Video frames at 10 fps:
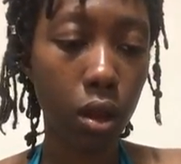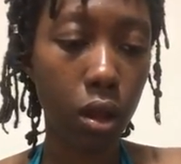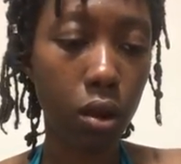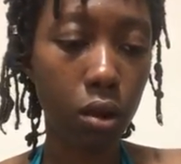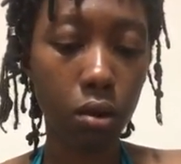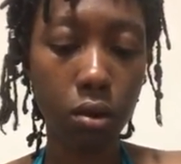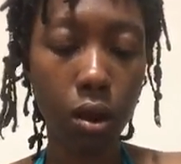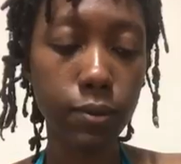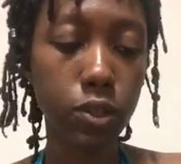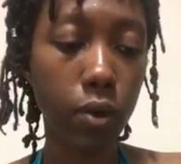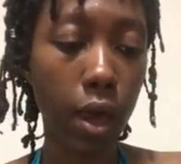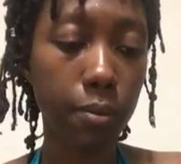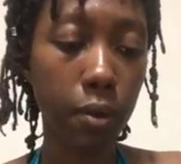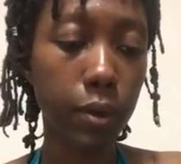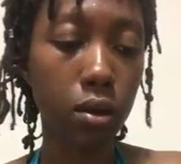air. I'm so
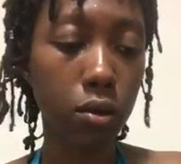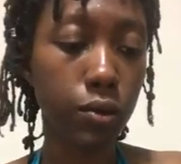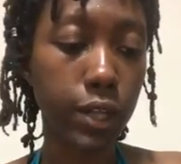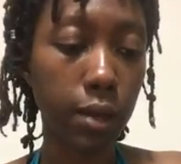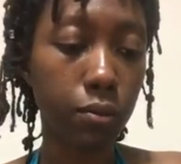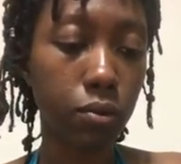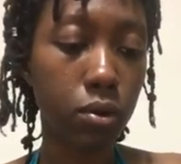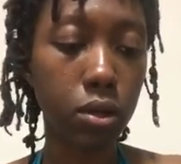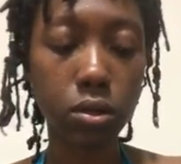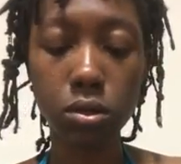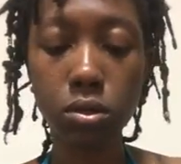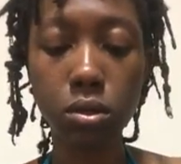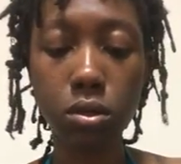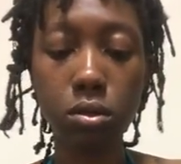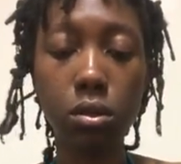happy I'm getting a new table because
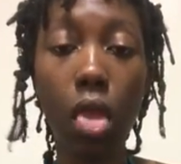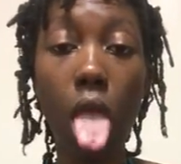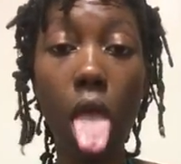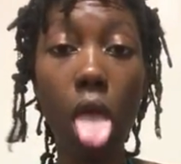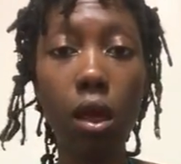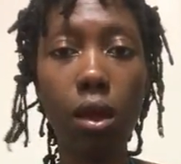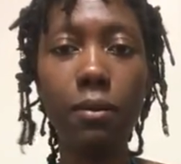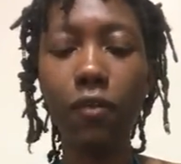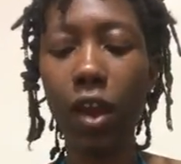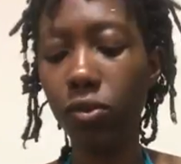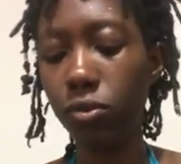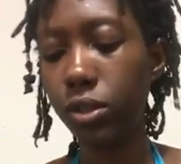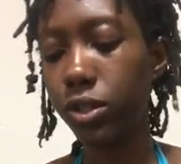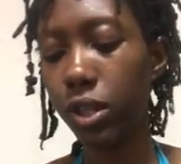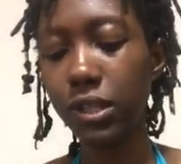I'll be writing on
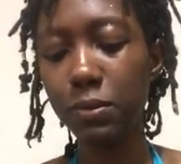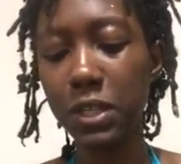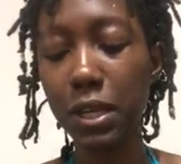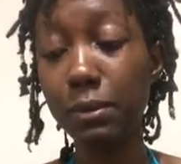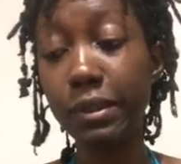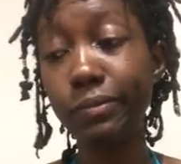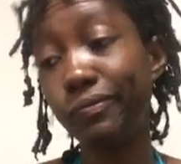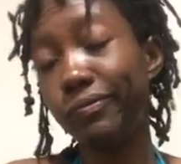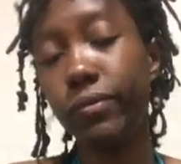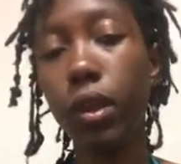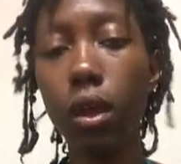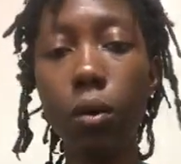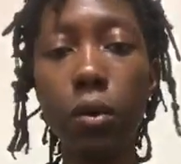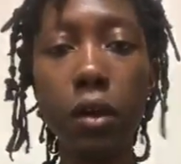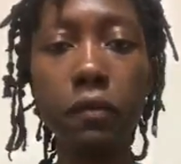this thing sometimes.
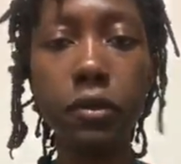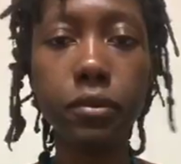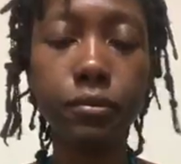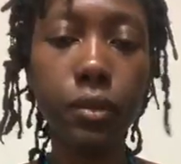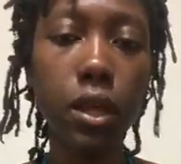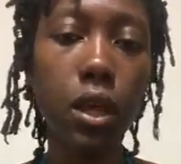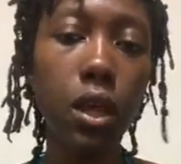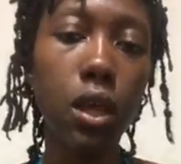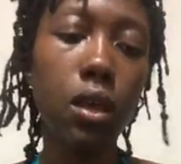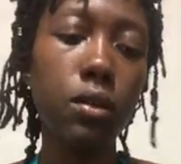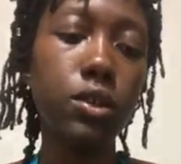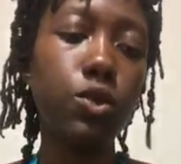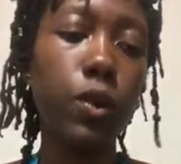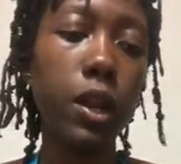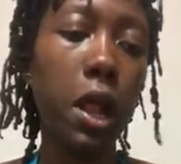Whatever. It's a
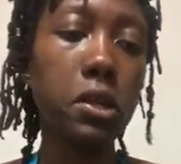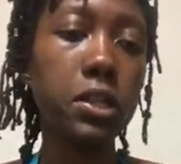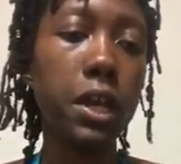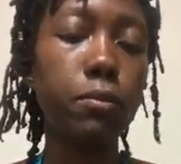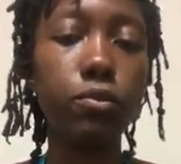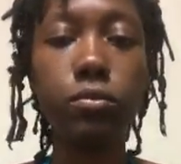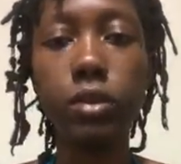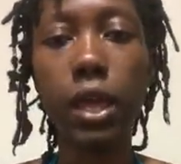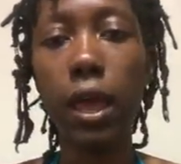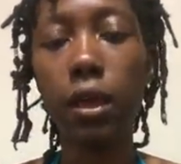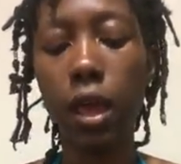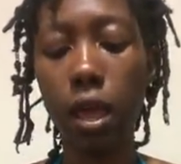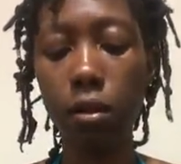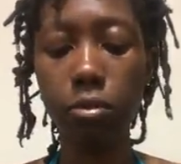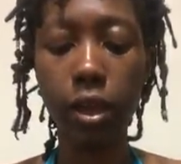$20 table.
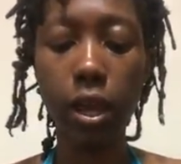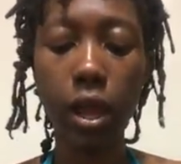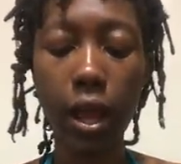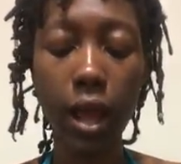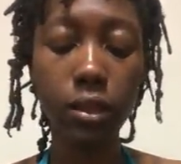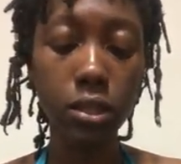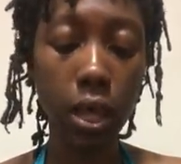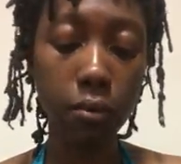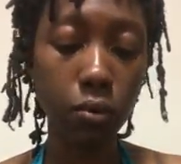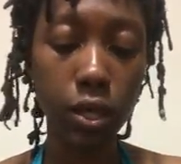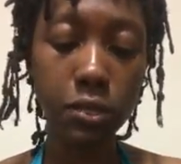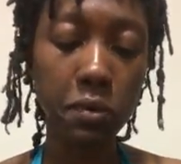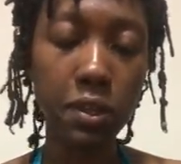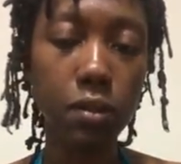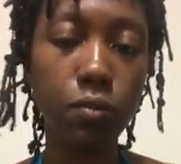Can't complain. I got the table because
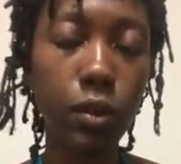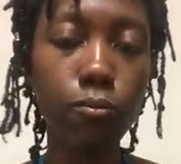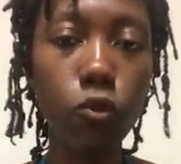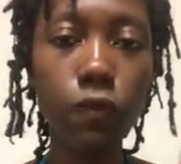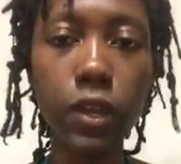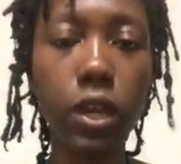we moved